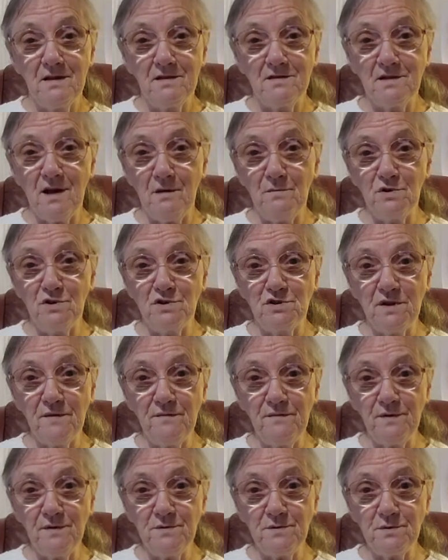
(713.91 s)
there's not much
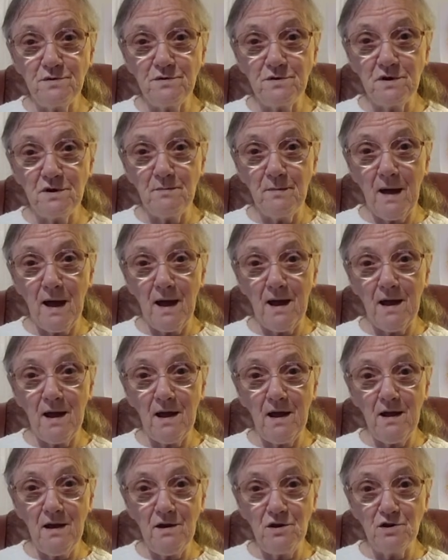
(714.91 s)
difference between my
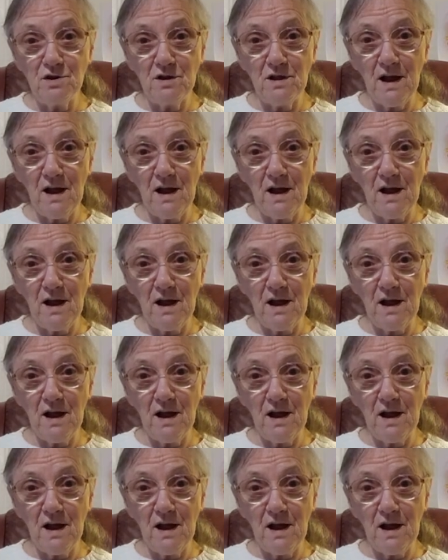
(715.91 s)
age